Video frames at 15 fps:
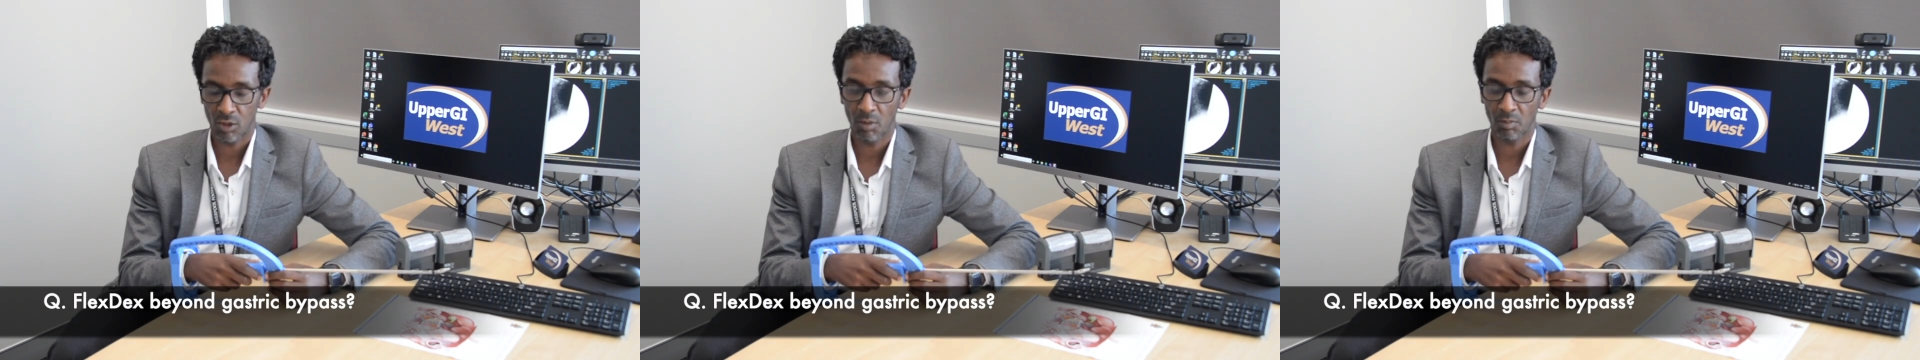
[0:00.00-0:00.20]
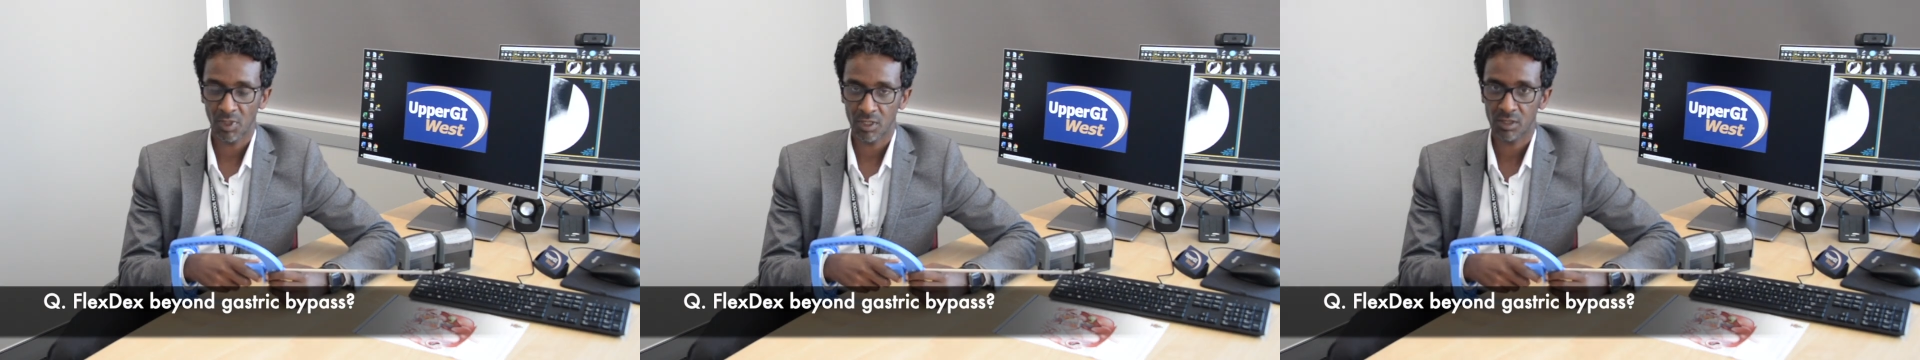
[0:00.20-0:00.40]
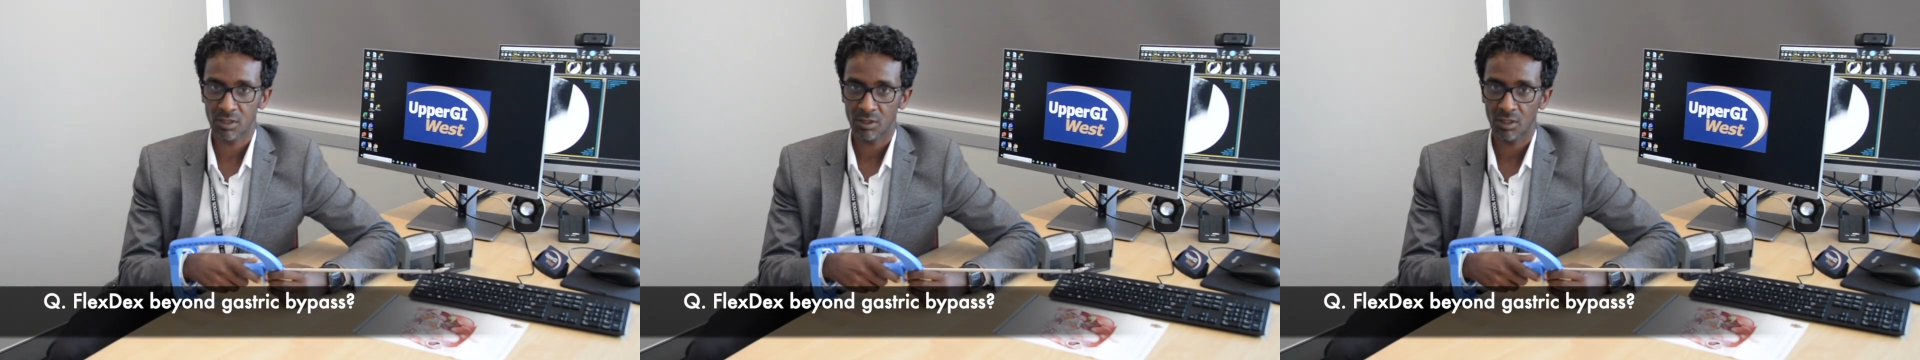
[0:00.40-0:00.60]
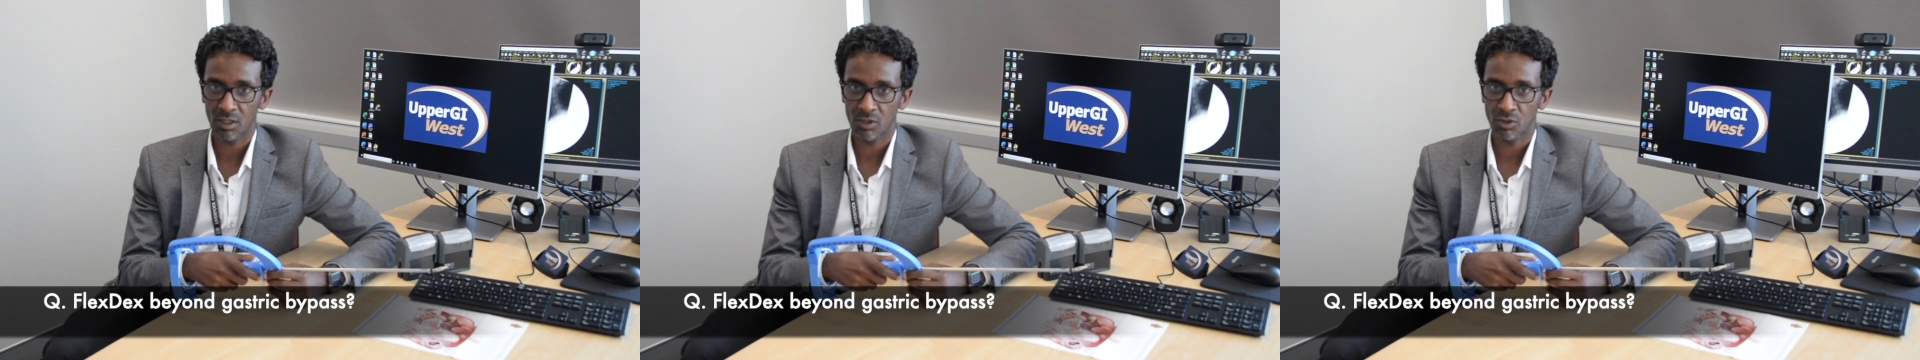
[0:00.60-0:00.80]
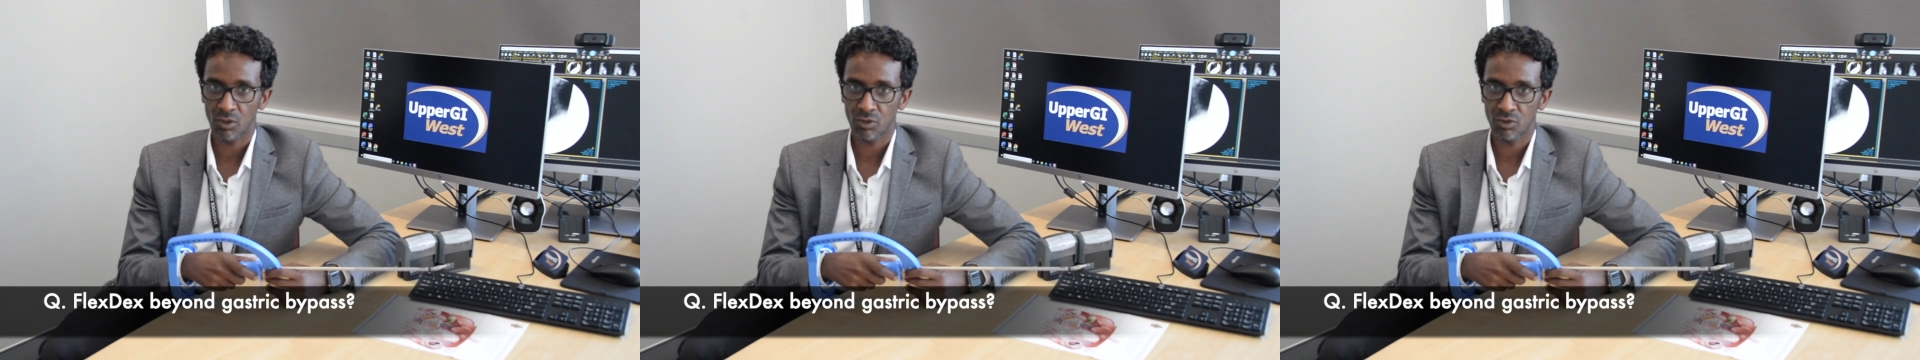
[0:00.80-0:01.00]
complex
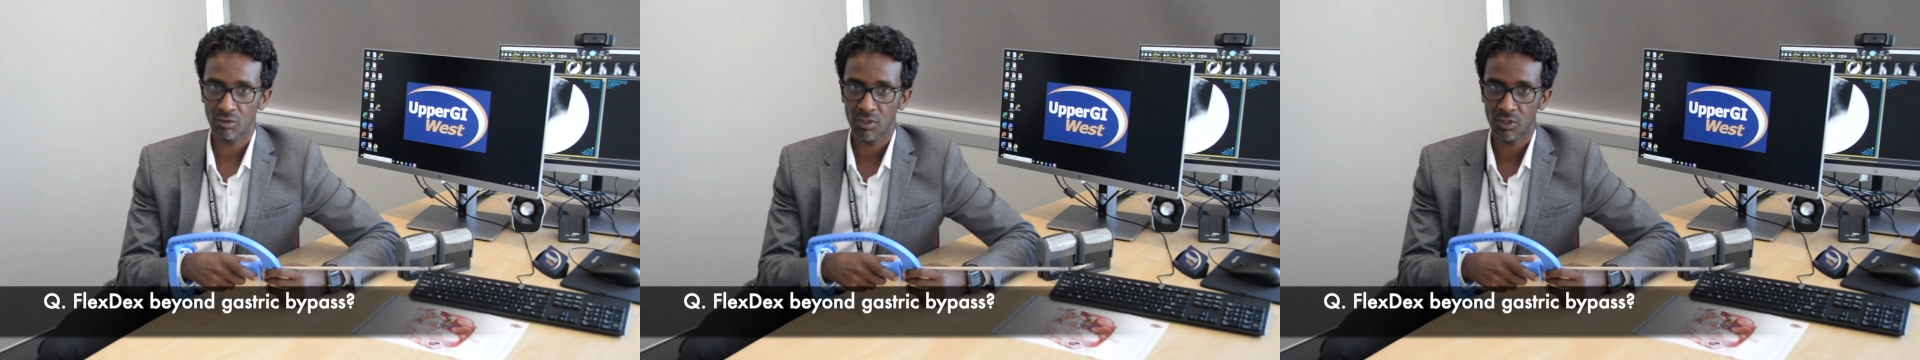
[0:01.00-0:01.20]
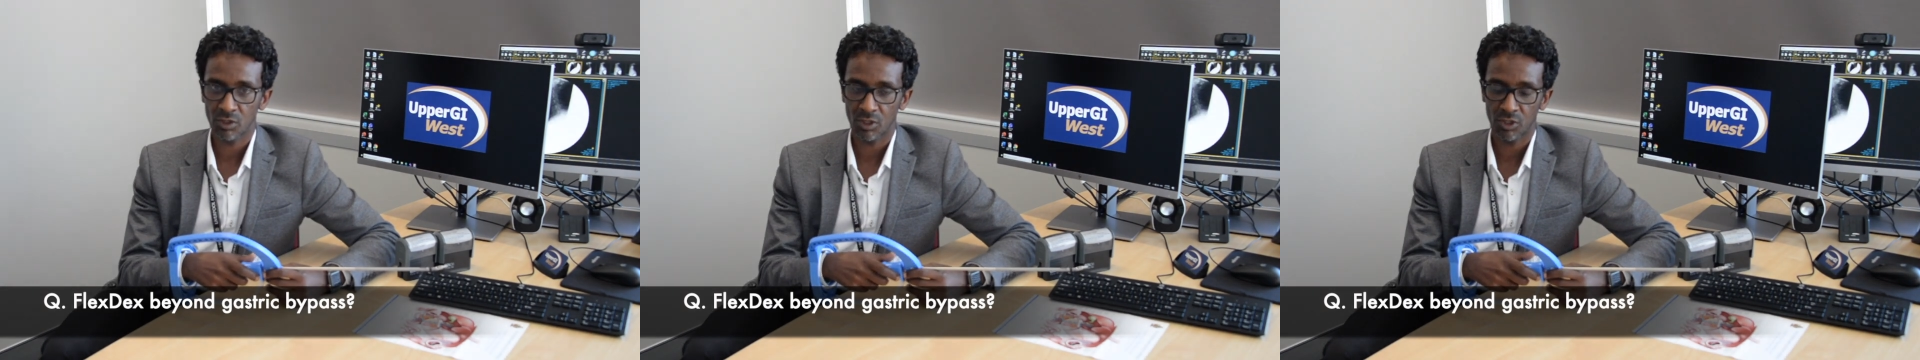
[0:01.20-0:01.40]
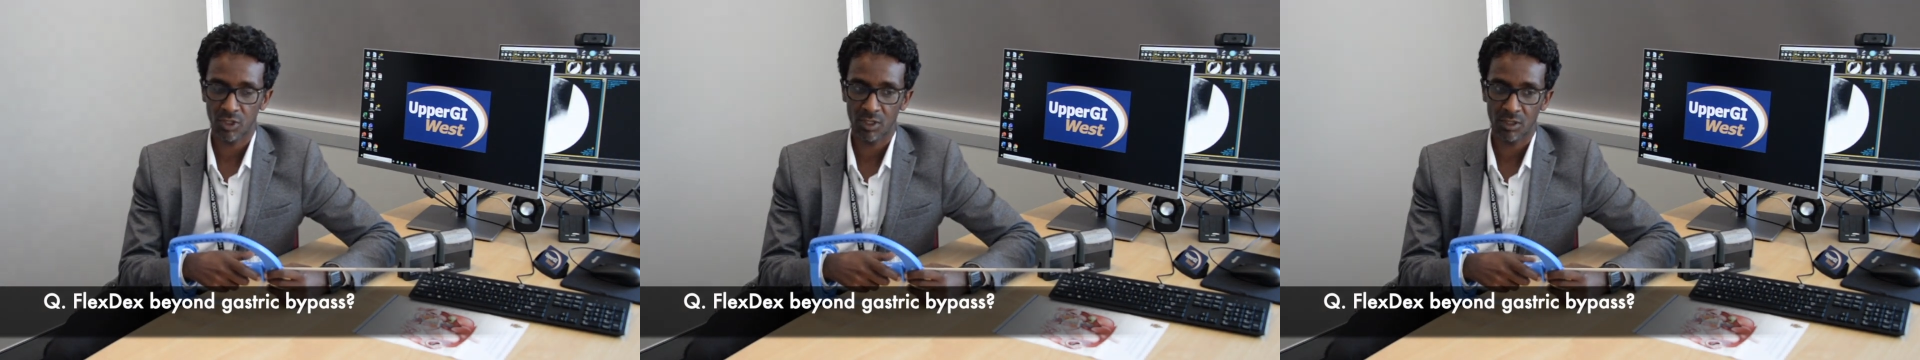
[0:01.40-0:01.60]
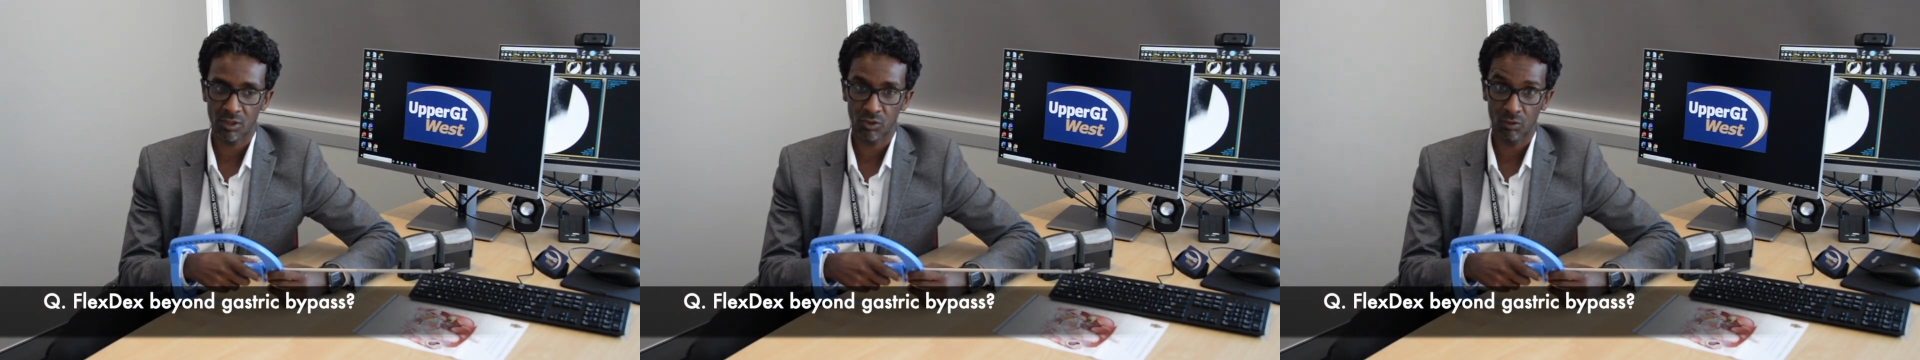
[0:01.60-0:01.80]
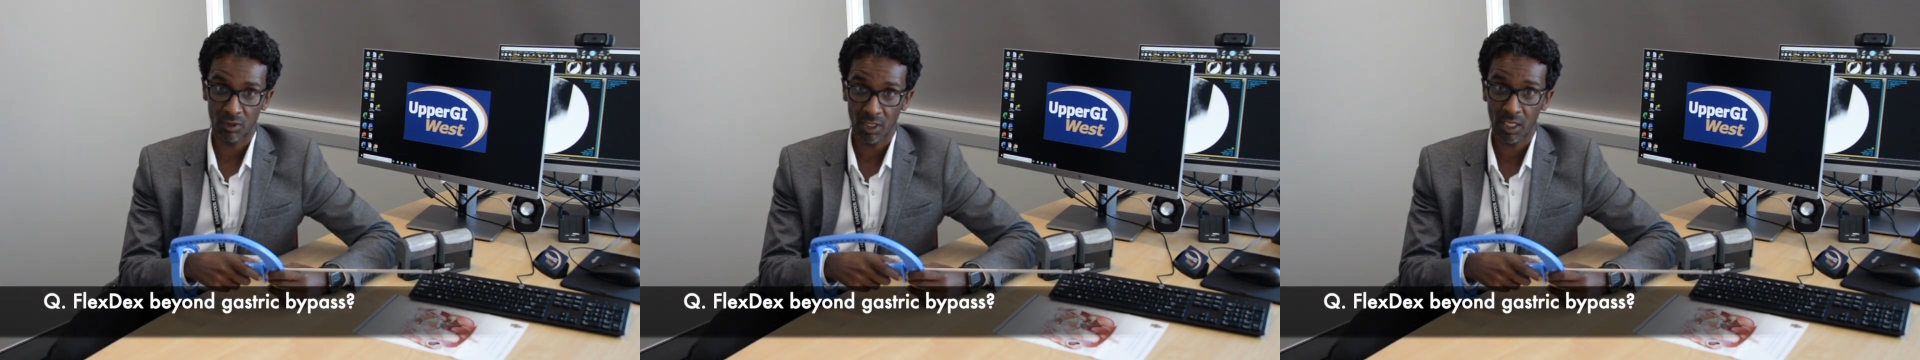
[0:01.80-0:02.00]
surgeries such as
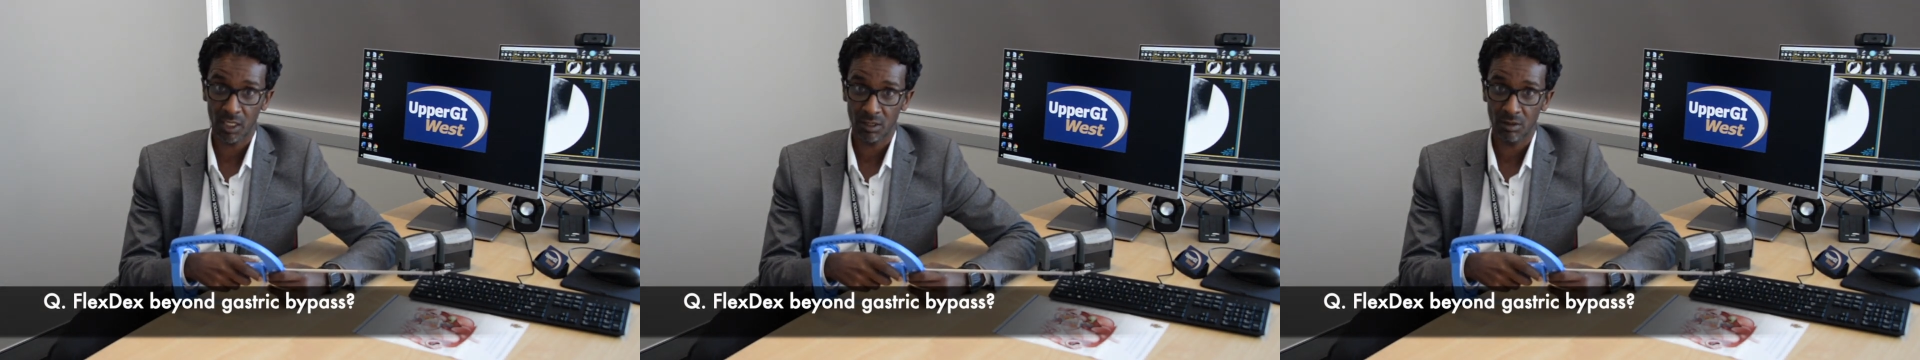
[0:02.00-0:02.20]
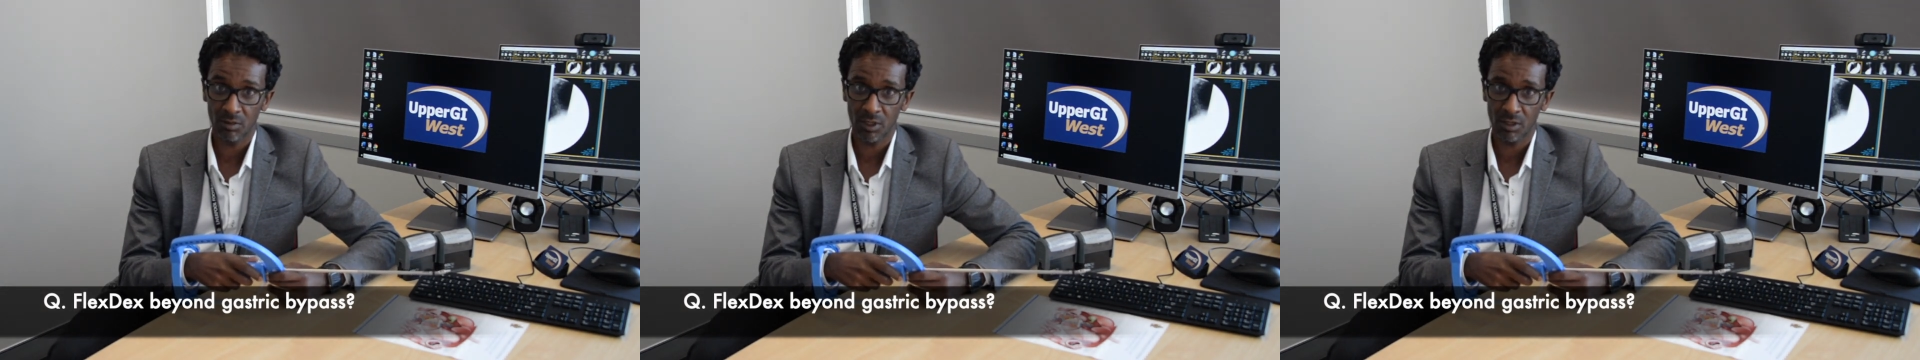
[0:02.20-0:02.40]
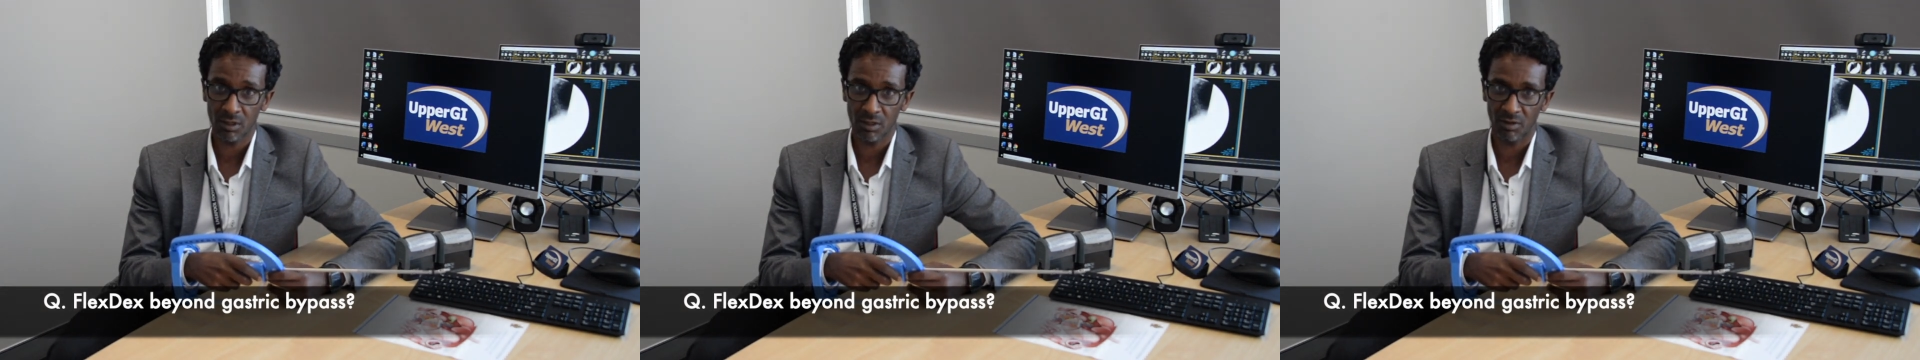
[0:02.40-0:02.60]
duodenectomies.